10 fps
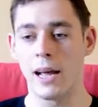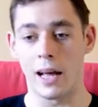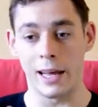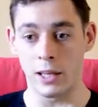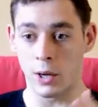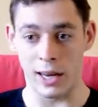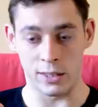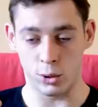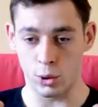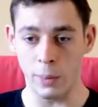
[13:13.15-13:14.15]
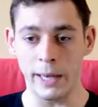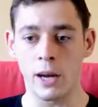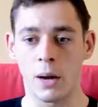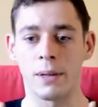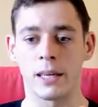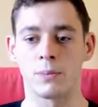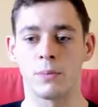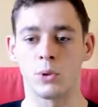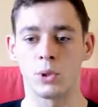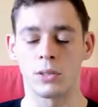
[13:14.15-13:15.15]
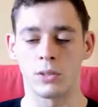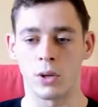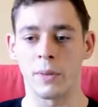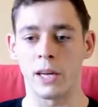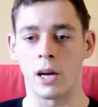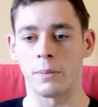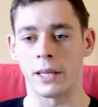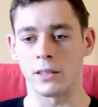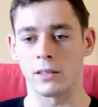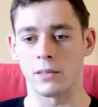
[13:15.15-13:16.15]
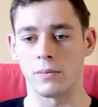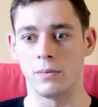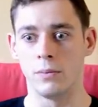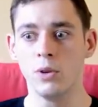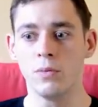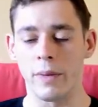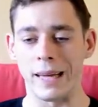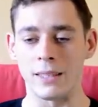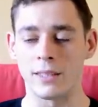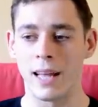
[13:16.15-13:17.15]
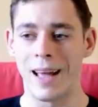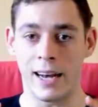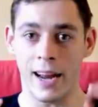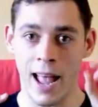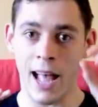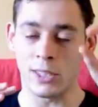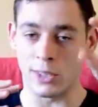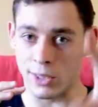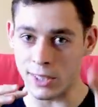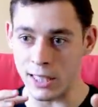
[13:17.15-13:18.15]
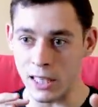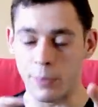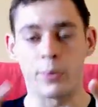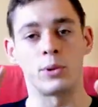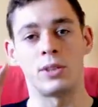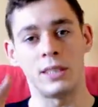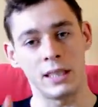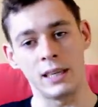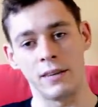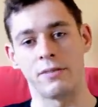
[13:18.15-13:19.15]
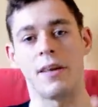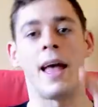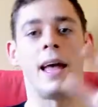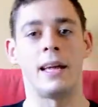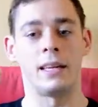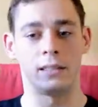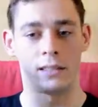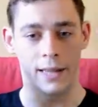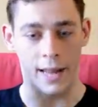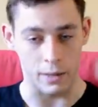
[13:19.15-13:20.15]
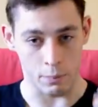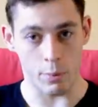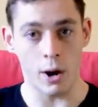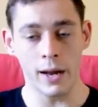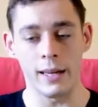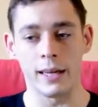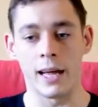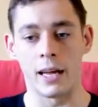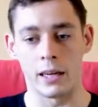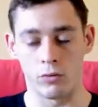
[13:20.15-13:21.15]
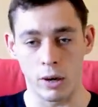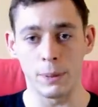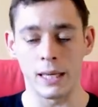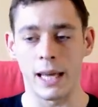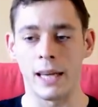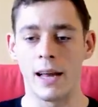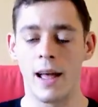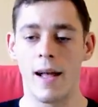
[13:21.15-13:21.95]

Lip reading: Aikido has so many complex motions, so many complex movements that I had to see, perceive, and embody and replicate.